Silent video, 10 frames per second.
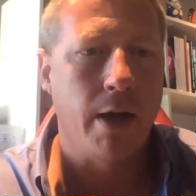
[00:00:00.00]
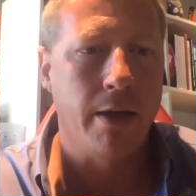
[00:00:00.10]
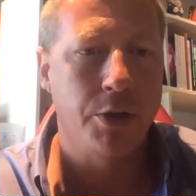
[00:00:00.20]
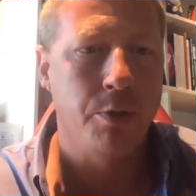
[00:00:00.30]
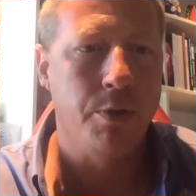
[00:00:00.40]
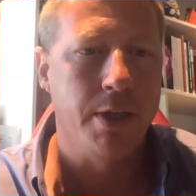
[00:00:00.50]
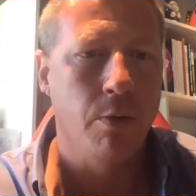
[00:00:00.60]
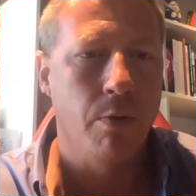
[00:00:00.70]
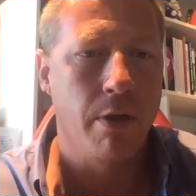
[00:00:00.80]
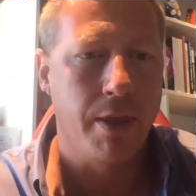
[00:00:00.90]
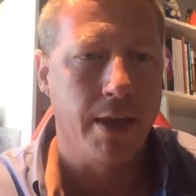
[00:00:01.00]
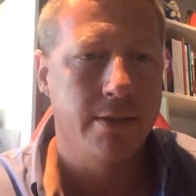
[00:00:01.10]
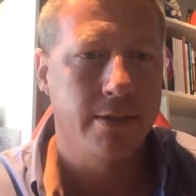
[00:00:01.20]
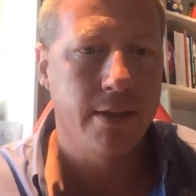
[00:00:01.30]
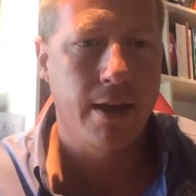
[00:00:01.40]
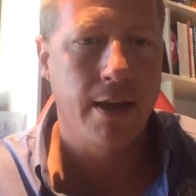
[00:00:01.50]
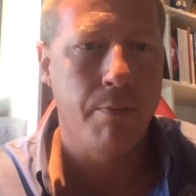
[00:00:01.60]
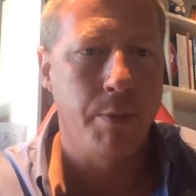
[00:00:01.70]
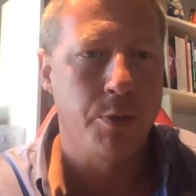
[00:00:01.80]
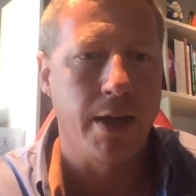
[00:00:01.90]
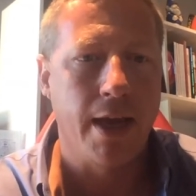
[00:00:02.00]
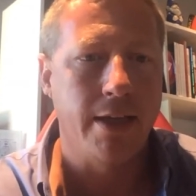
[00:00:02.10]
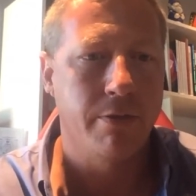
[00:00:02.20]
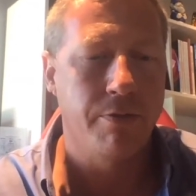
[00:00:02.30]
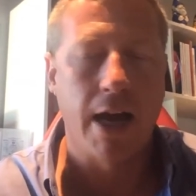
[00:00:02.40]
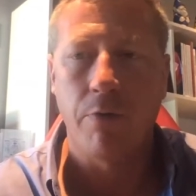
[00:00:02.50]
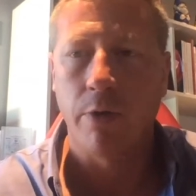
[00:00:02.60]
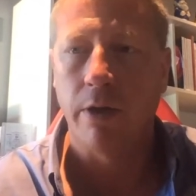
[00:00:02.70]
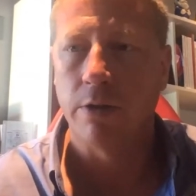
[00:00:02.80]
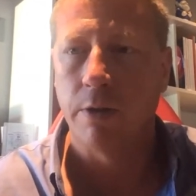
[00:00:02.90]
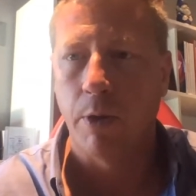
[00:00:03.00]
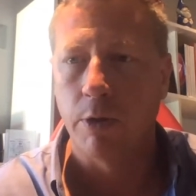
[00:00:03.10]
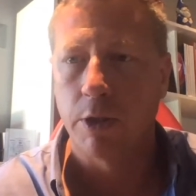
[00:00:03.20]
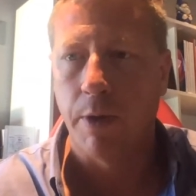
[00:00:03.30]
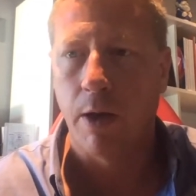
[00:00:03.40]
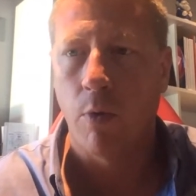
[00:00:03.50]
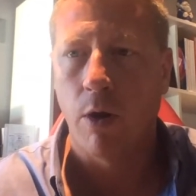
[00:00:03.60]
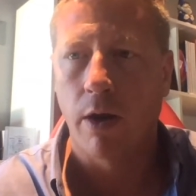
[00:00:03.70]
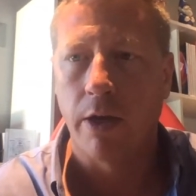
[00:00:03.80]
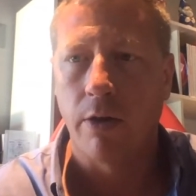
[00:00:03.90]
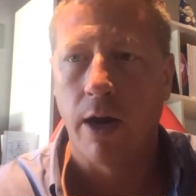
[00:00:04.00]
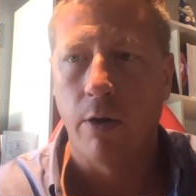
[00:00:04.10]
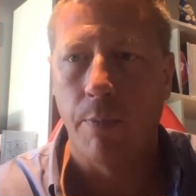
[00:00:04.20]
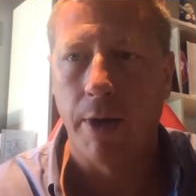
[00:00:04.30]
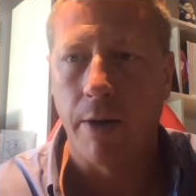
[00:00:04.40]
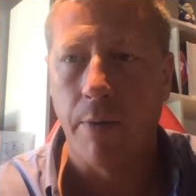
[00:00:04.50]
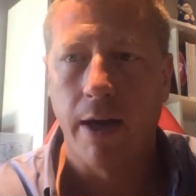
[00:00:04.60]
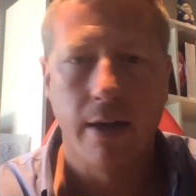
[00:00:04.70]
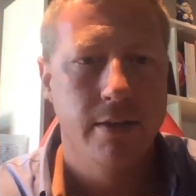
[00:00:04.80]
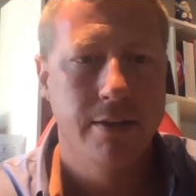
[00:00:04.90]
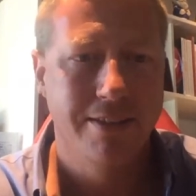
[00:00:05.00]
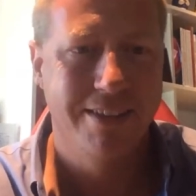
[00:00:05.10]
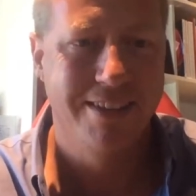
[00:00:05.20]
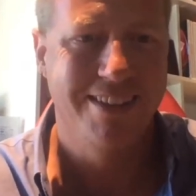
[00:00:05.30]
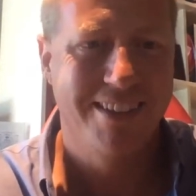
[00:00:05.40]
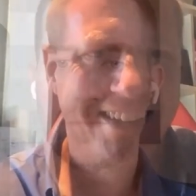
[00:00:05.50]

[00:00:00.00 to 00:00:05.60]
Why don't you deal with this between 8 to 5 when you're supposed to be at work and you're not home anyway?